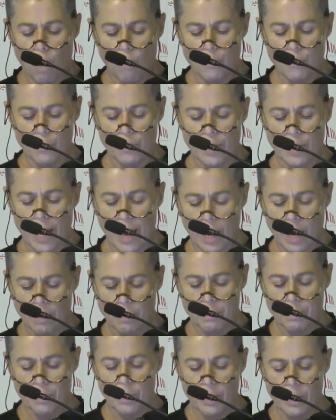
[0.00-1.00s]
offer the
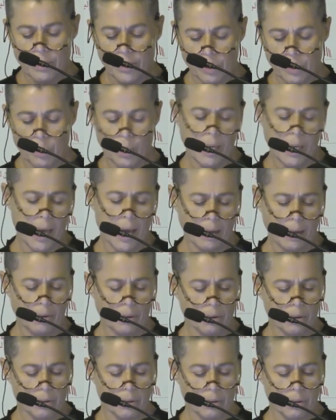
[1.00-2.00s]
help that we
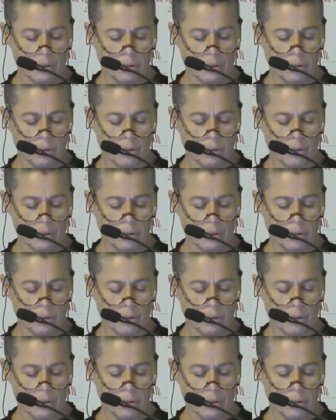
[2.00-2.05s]
can.